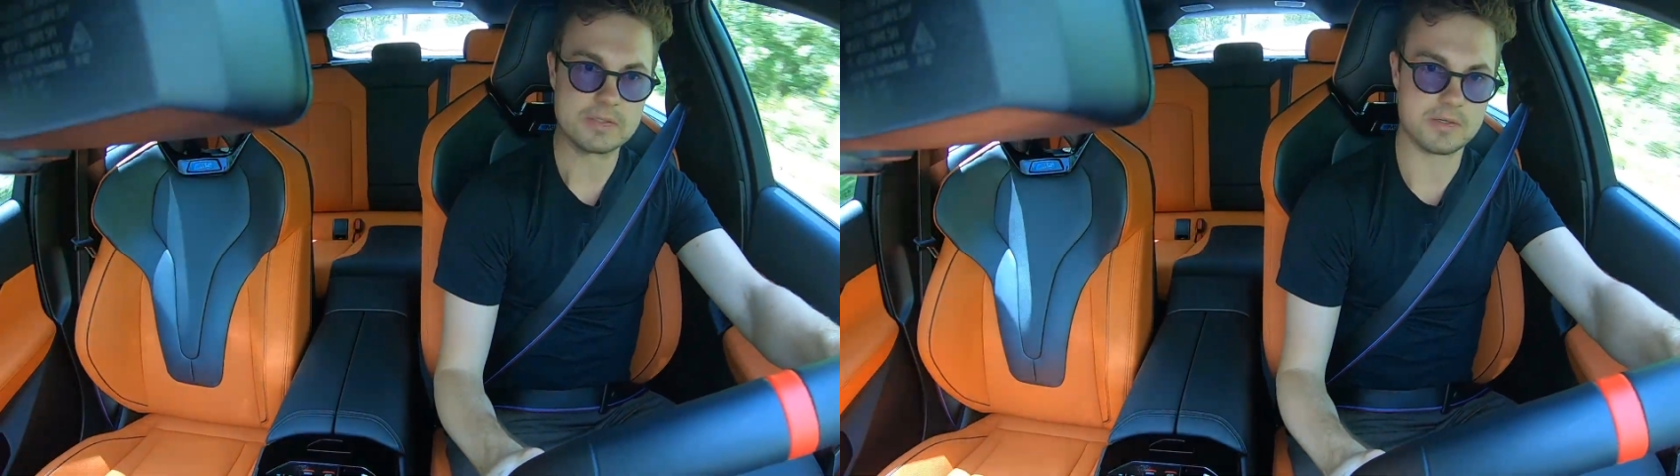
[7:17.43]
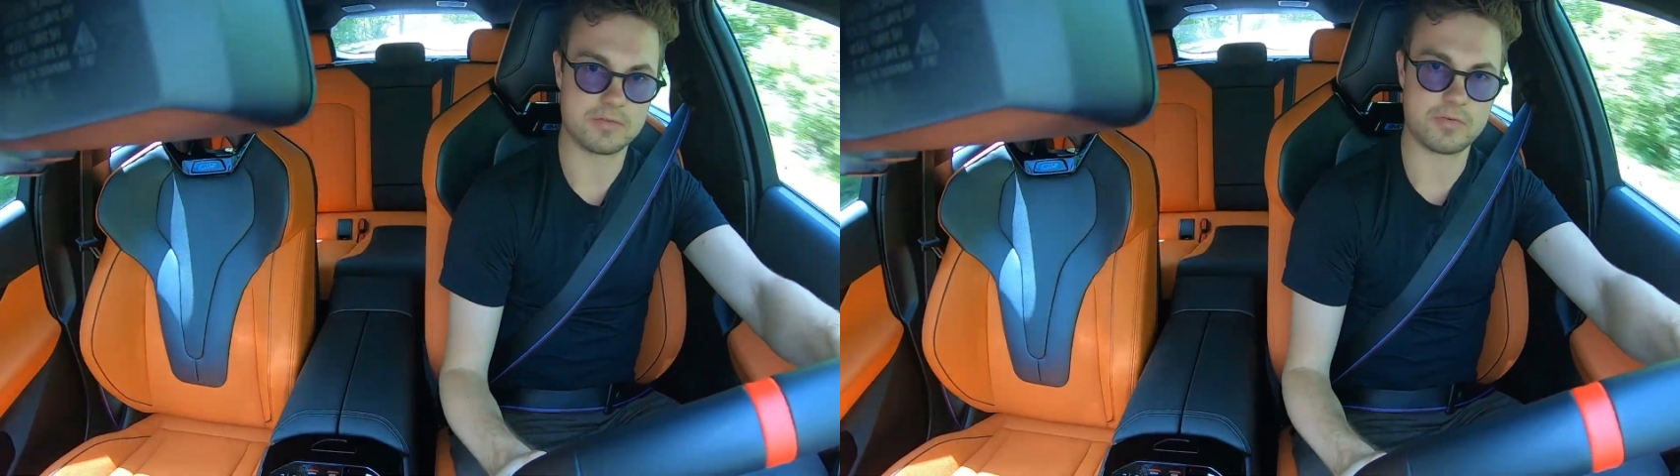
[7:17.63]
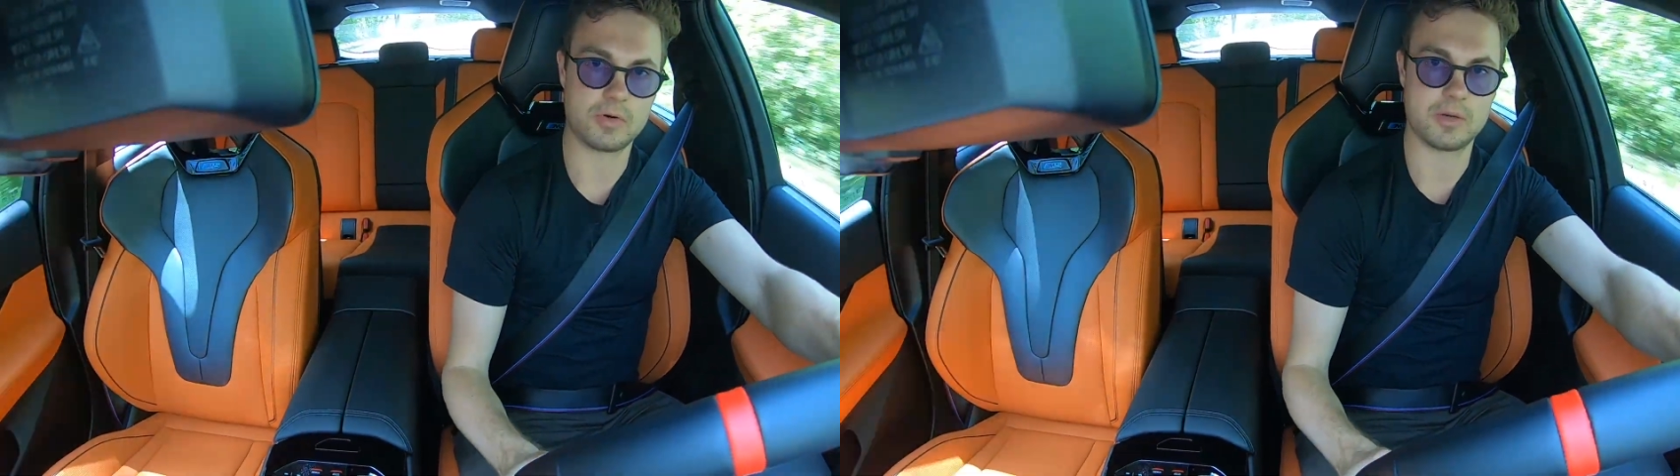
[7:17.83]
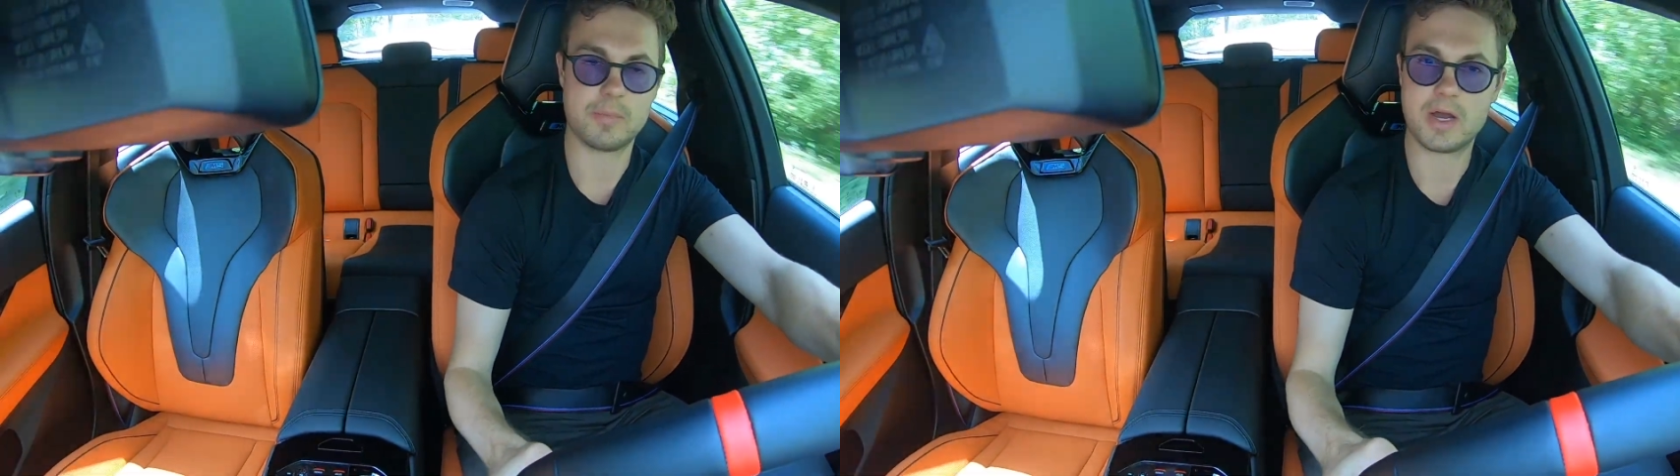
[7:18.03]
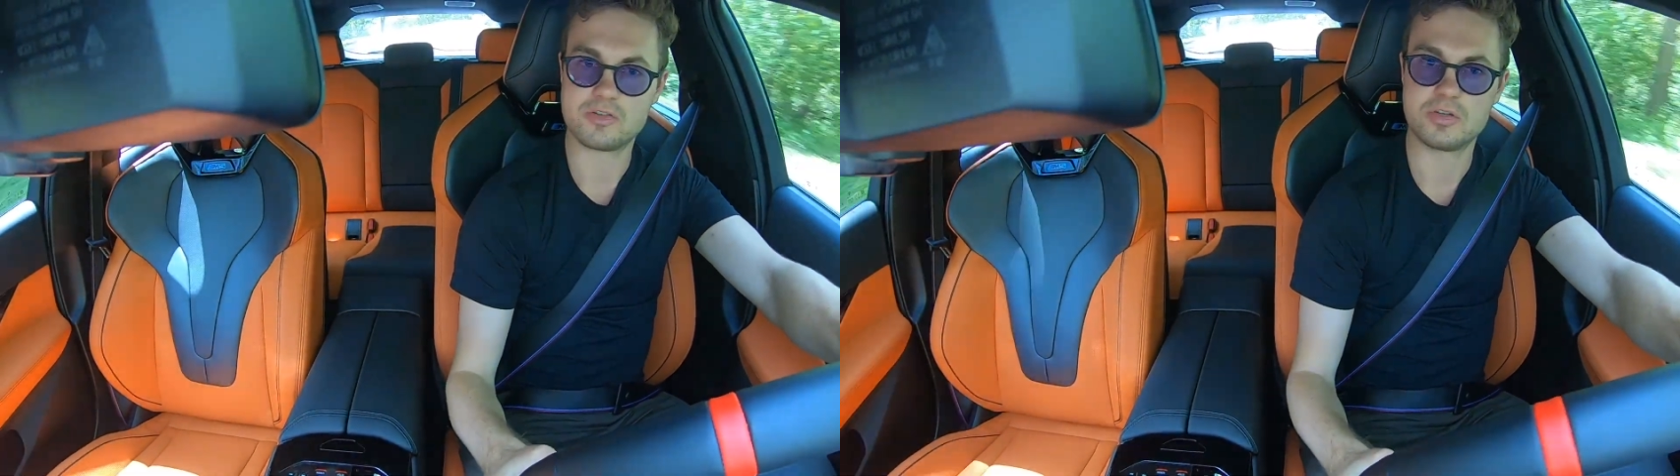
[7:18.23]
you know, full
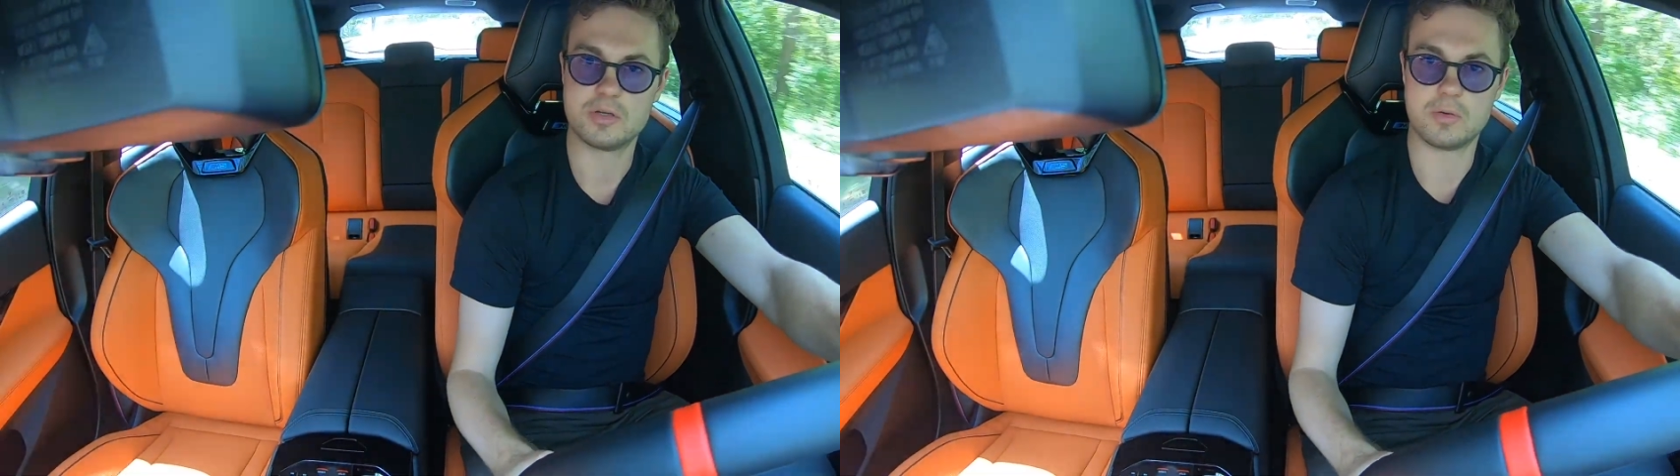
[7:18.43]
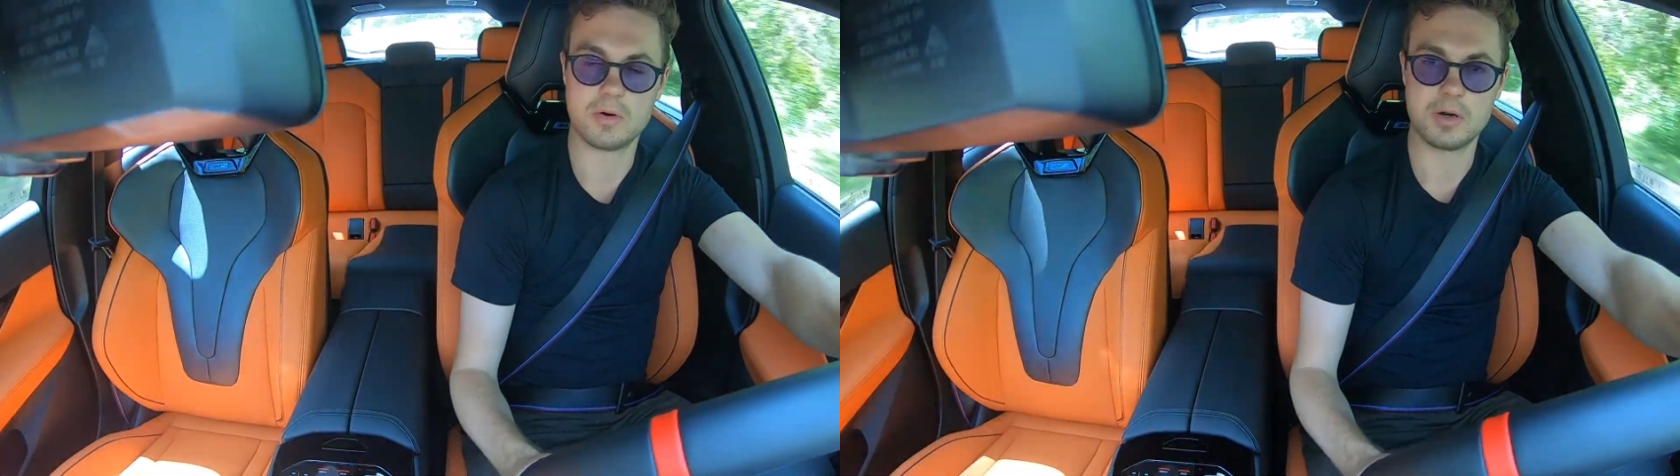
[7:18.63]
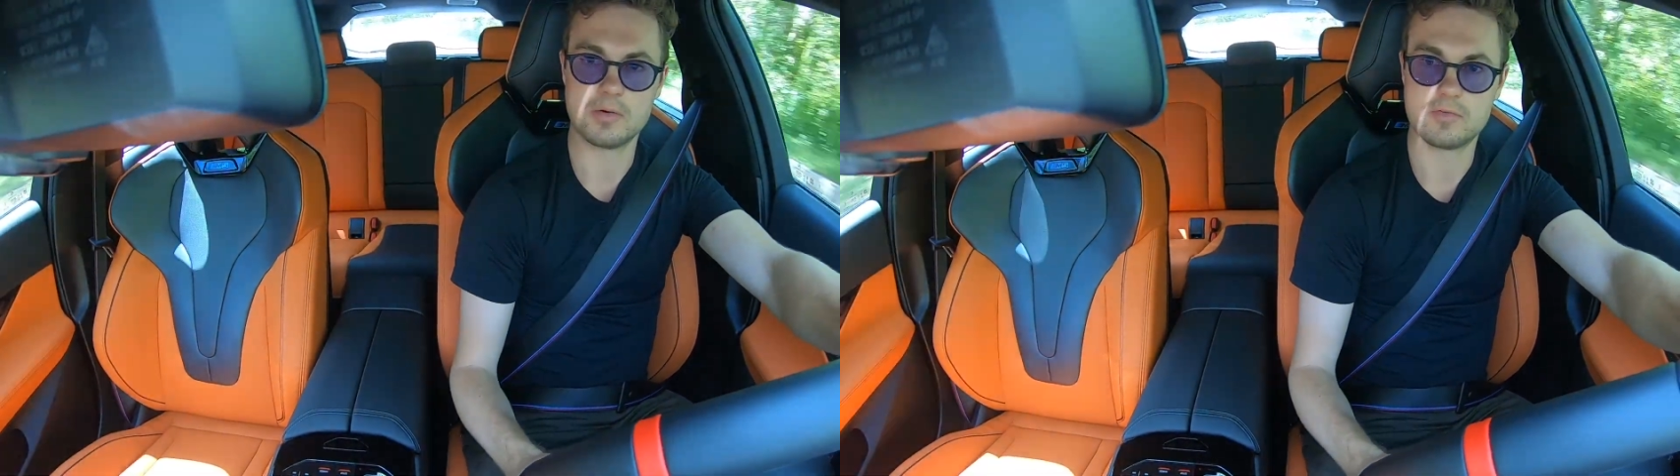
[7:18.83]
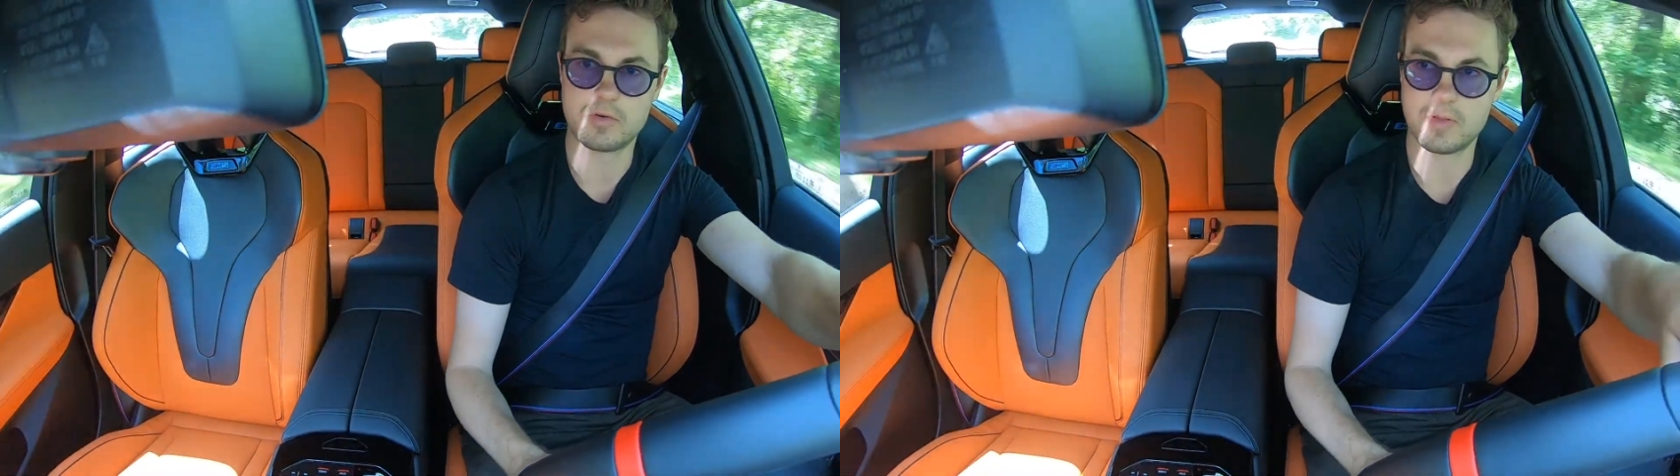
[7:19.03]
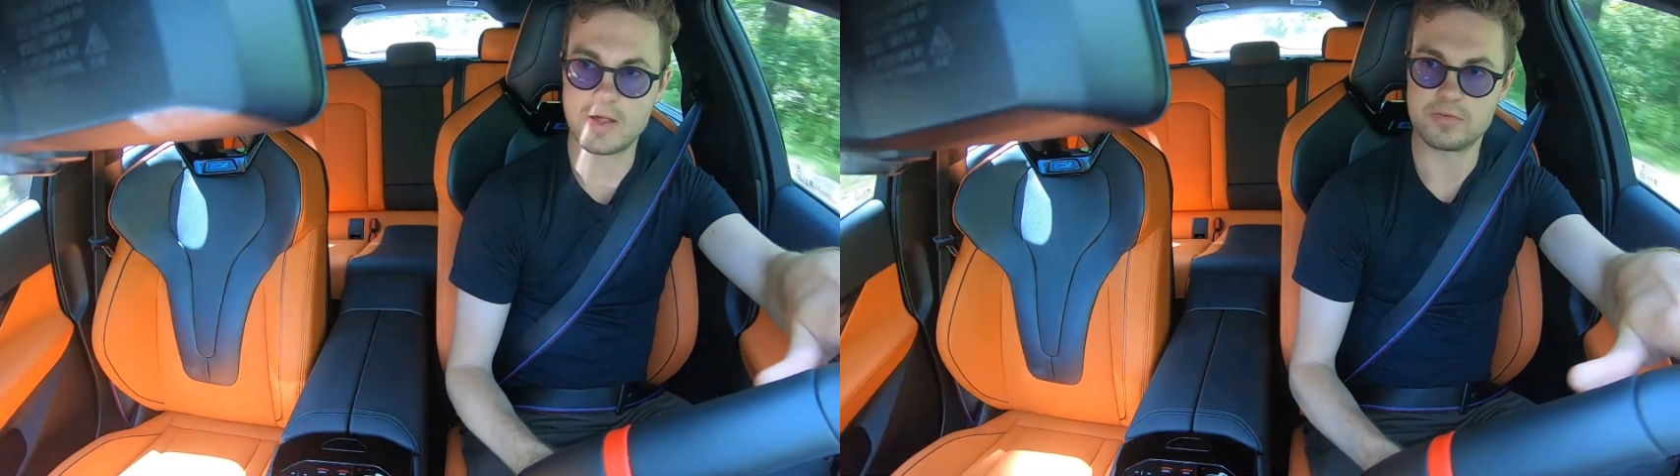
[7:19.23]
combustion or
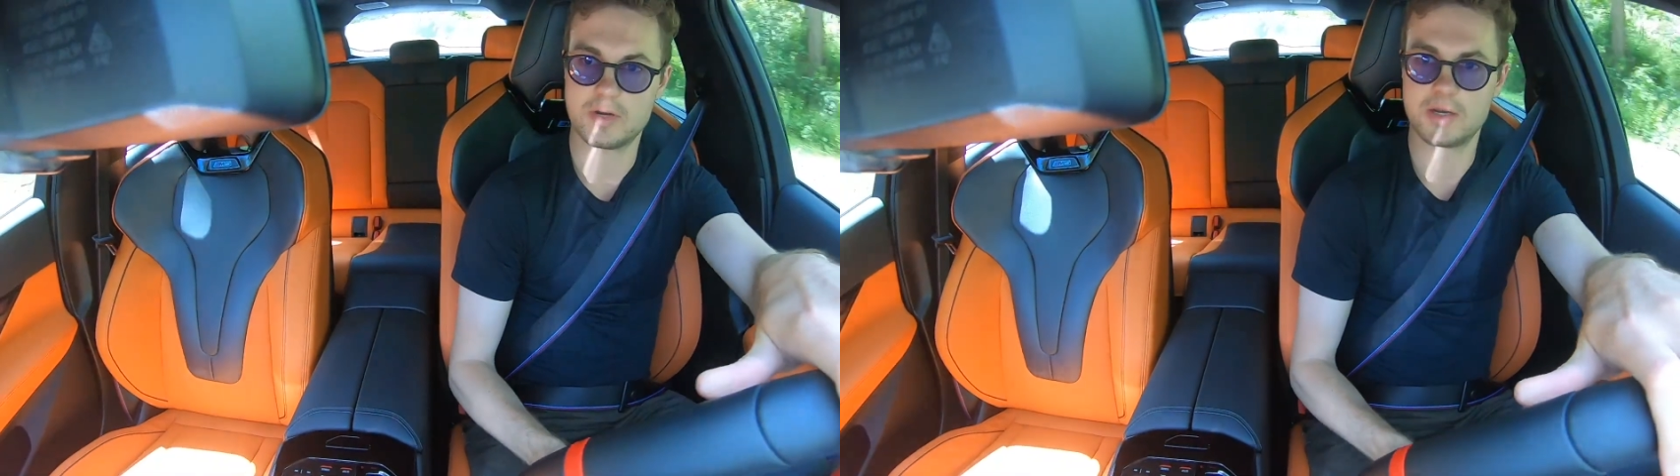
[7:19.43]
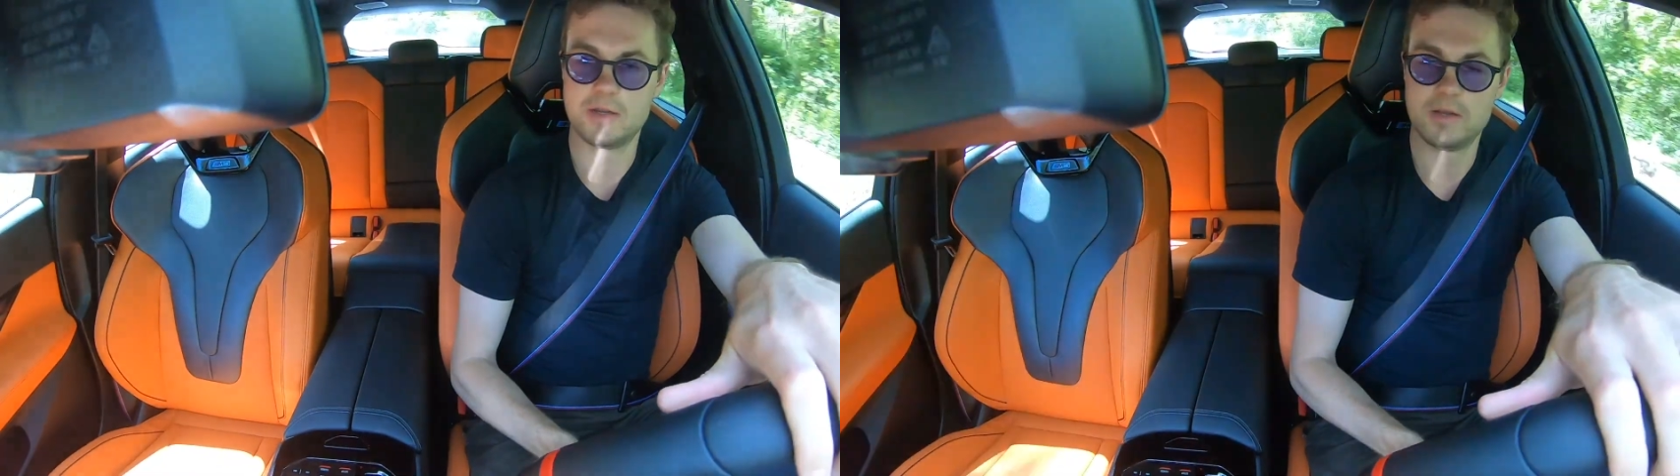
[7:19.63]
full electric.